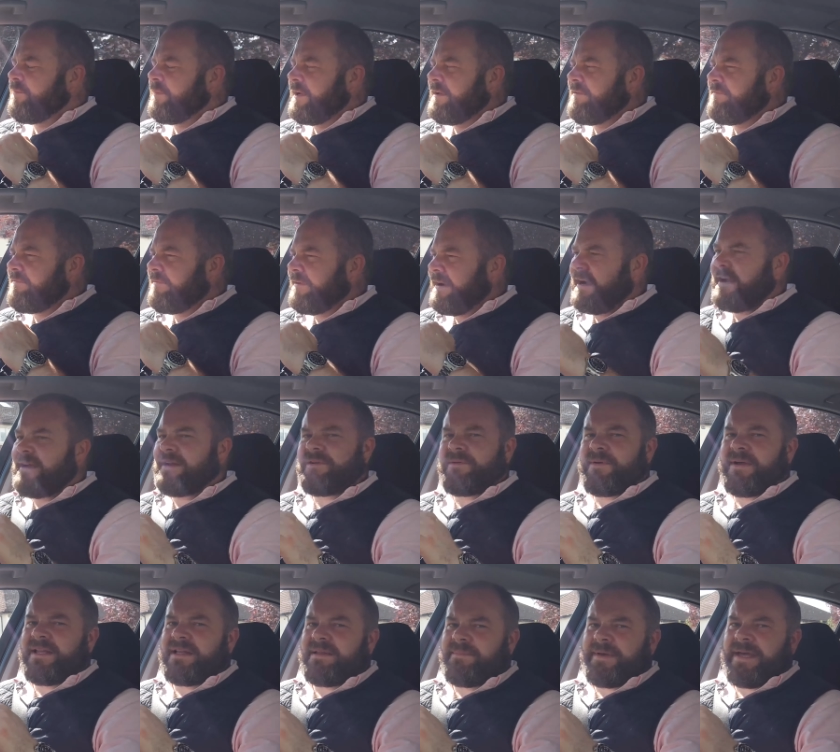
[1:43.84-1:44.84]
by far and
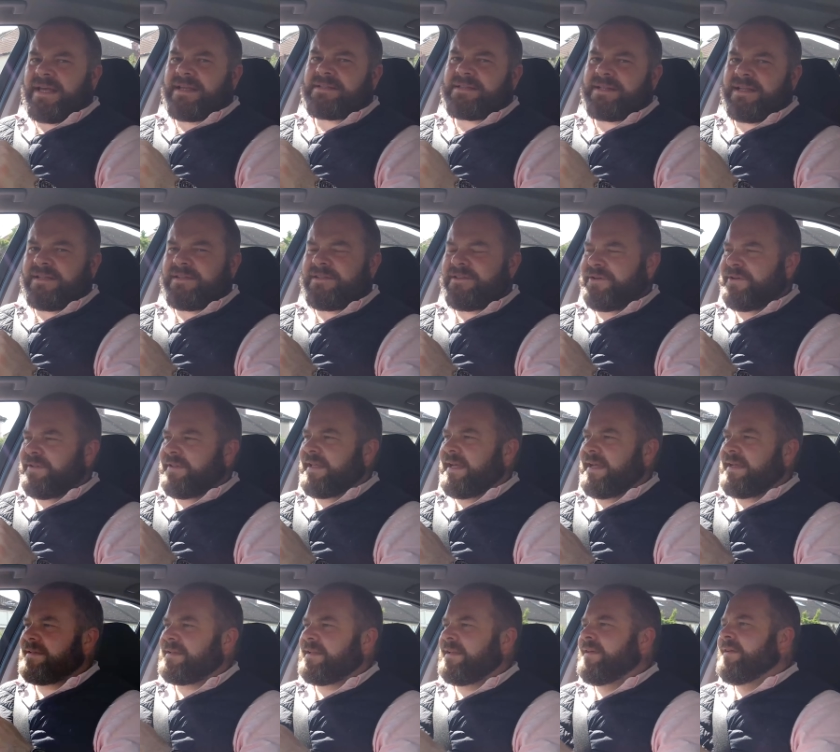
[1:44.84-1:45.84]
away the best at doing
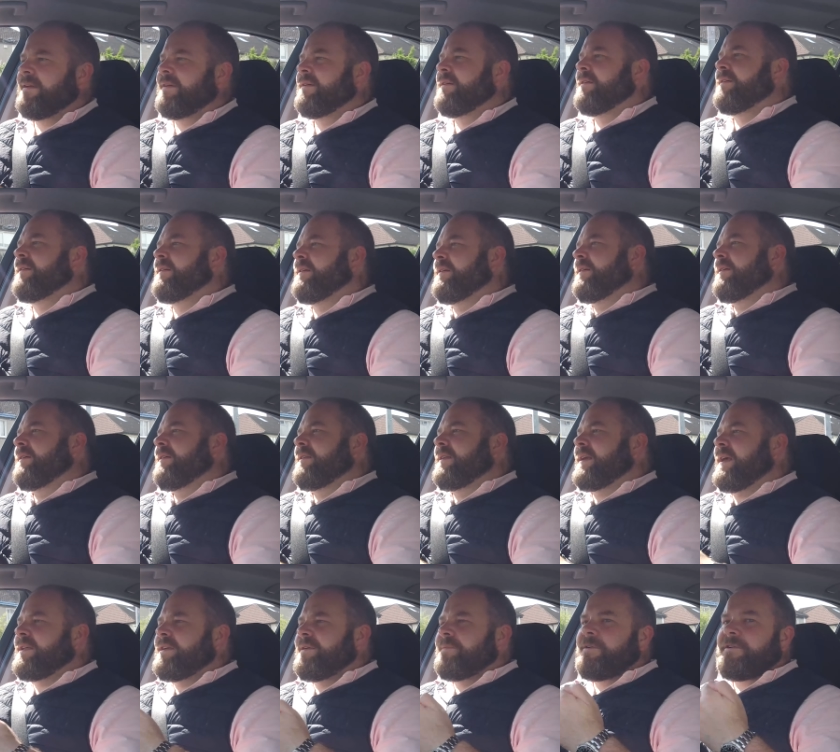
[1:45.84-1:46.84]
that.
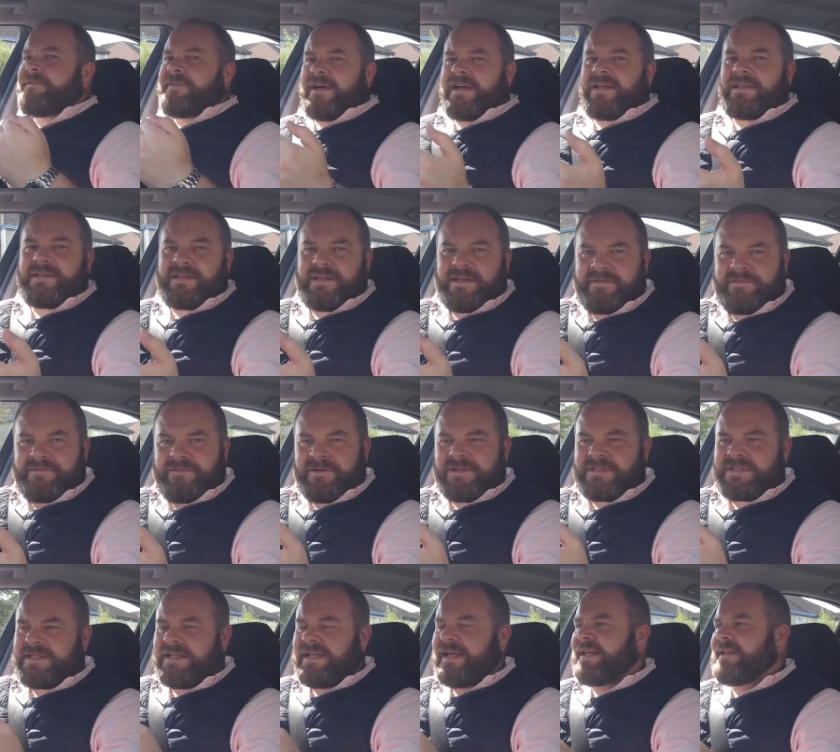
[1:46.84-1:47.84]
Then you move on to their
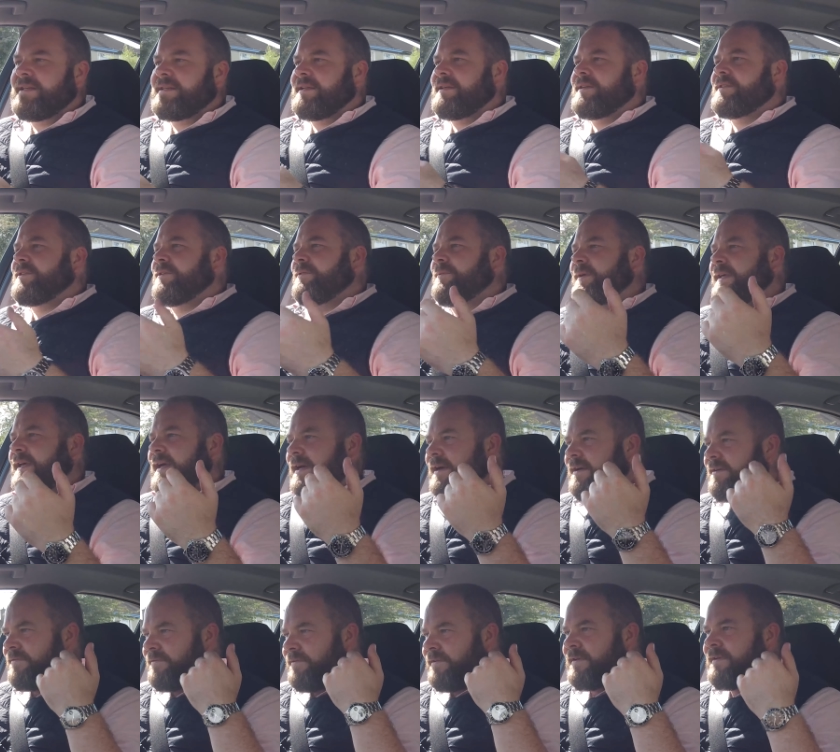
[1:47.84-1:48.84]
functionality. So we
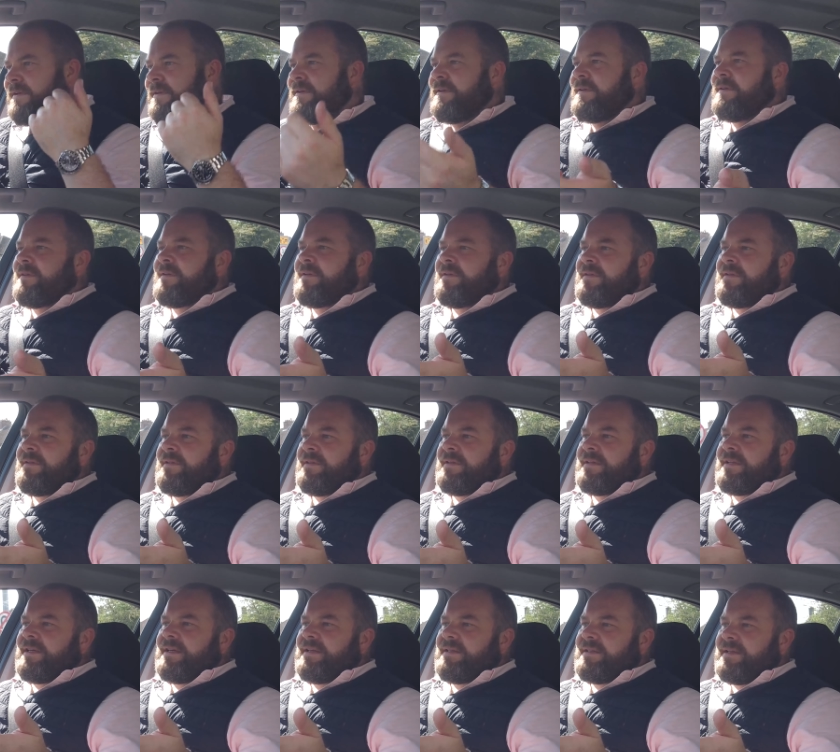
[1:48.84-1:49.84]
have
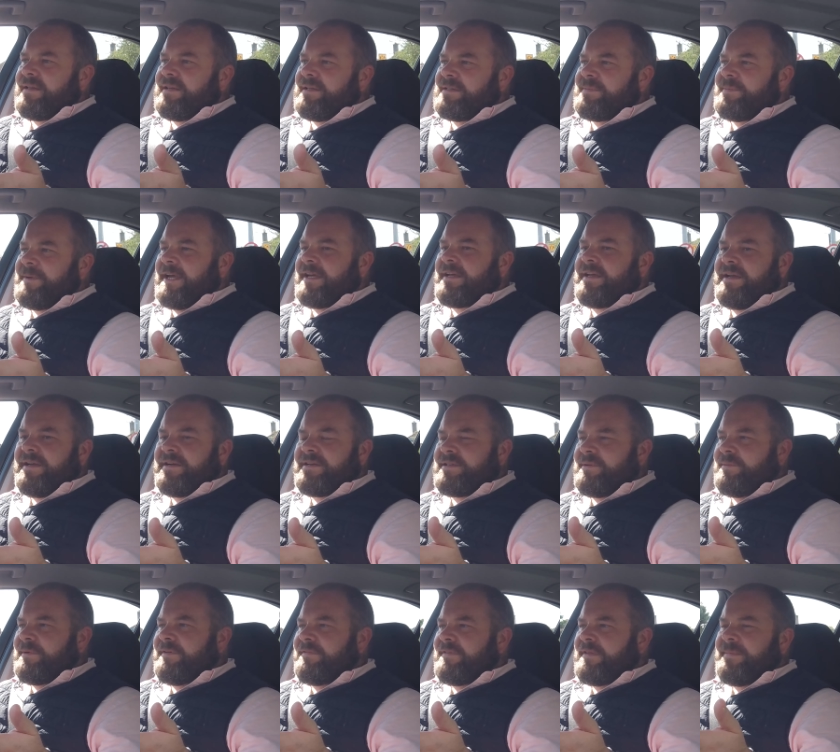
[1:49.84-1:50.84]
the spec here.
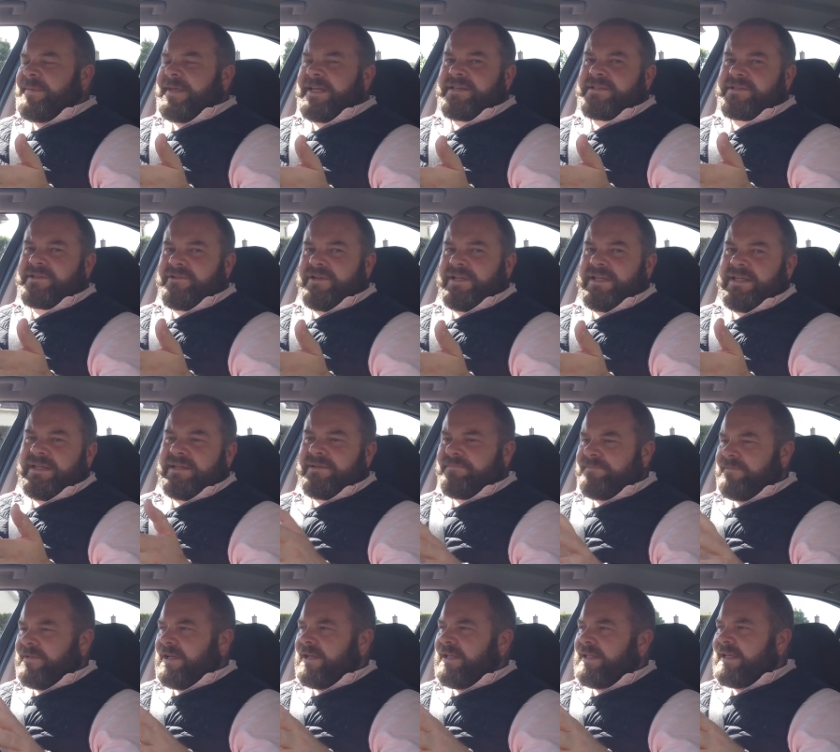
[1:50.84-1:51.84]
So we've the big
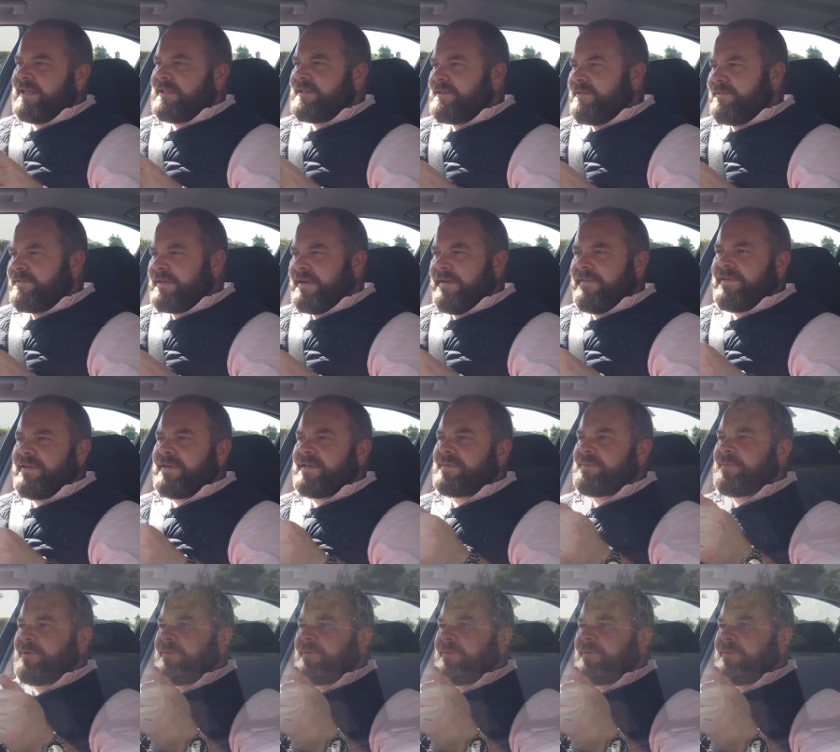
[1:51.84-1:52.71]
screen, all that stuff's obvious,